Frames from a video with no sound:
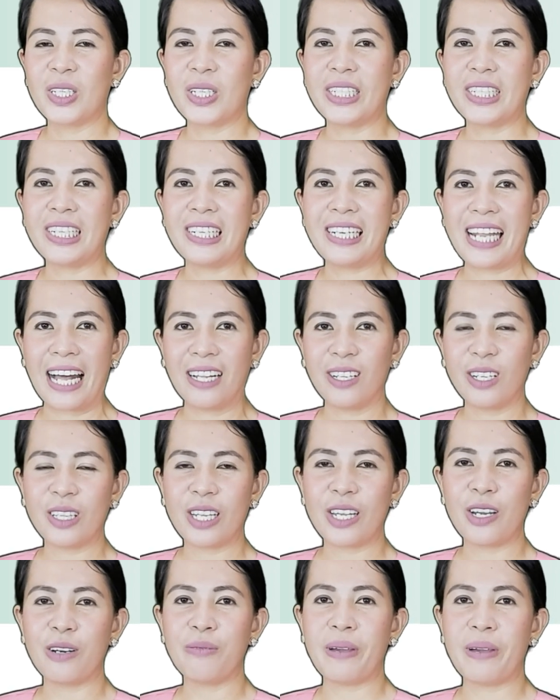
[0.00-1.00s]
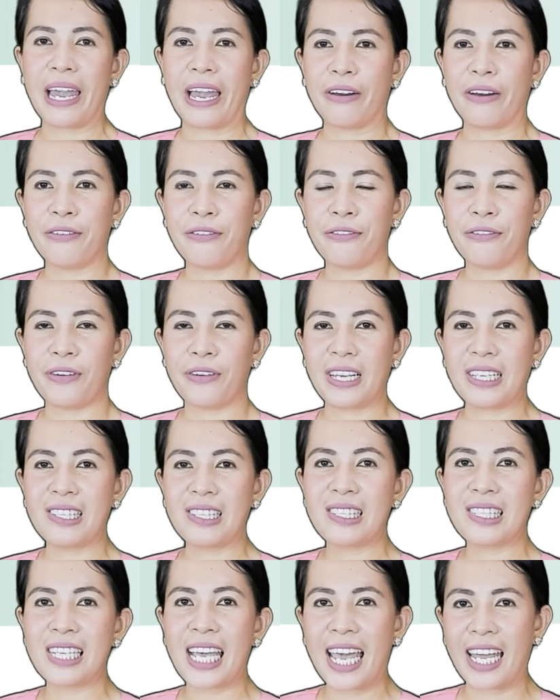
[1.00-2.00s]
cardinality of F is
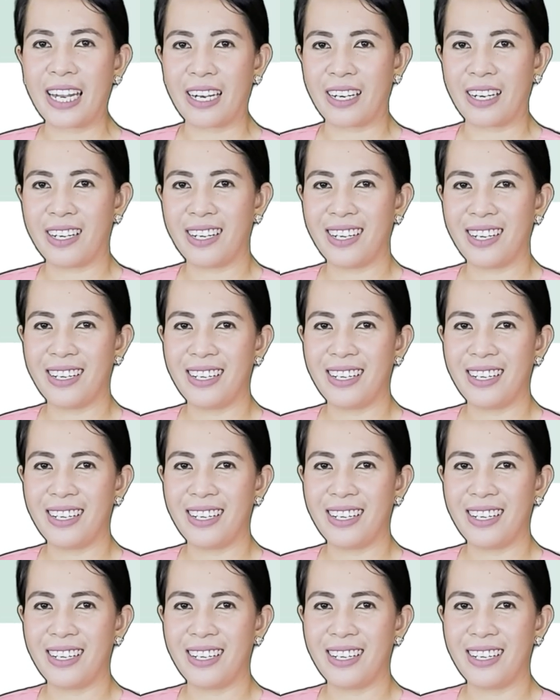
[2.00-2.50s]
10.